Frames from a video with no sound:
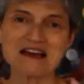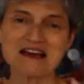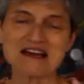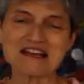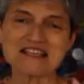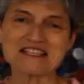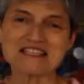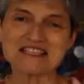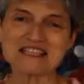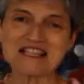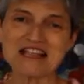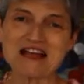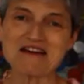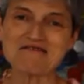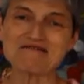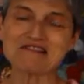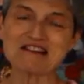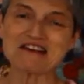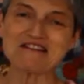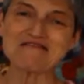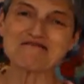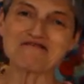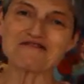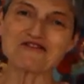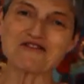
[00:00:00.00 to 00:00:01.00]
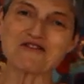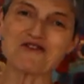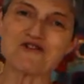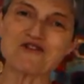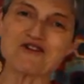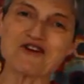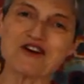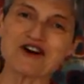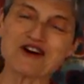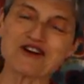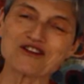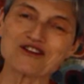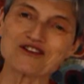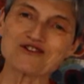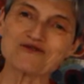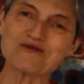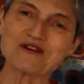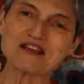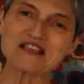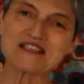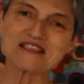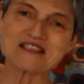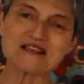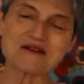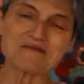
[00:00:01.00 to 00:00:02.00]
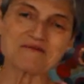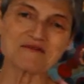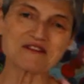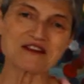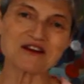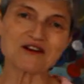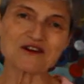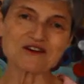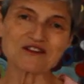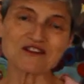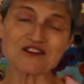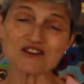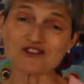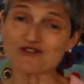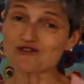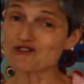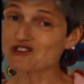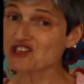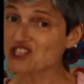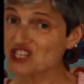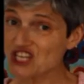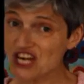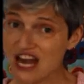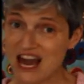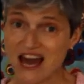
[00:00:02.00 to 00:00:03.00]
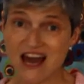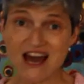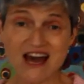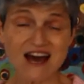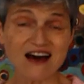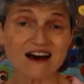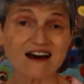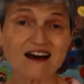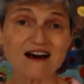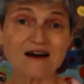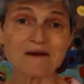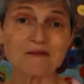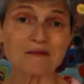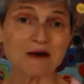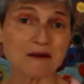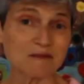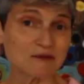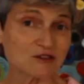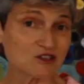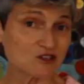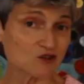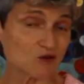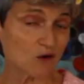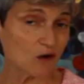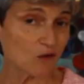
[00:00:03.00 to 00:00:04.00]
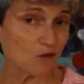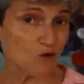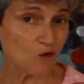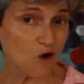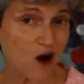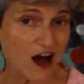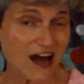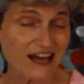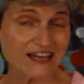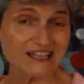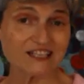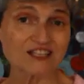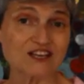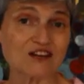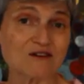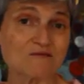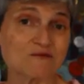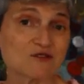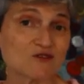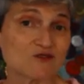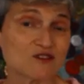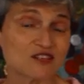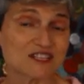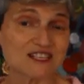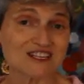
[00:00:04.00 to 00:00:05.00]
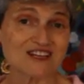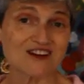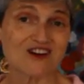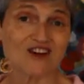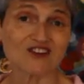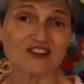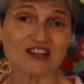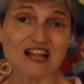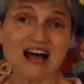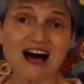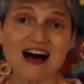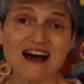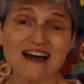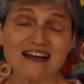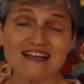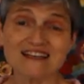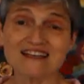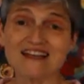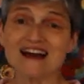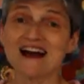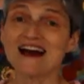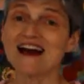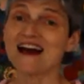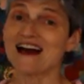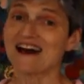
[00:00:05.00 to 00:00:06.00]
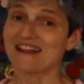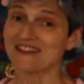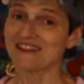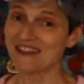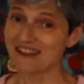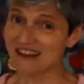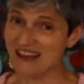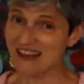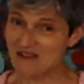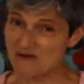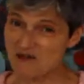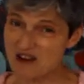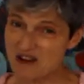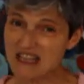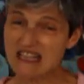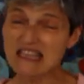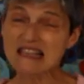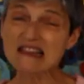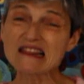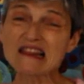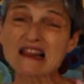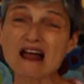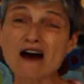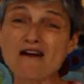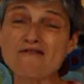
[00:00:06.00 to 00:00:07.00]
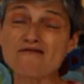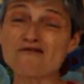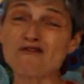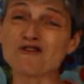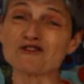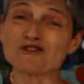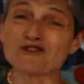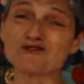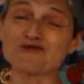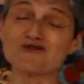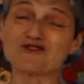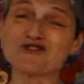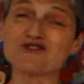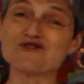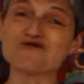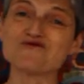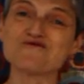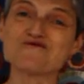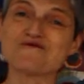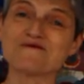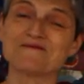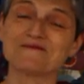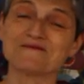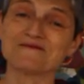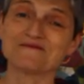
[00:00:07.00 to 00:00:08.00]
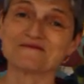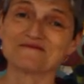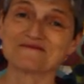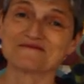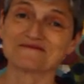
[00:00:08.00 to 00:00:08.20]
It's lovely for doing something that you share, maybe to a wide community online, and that they really love what you do.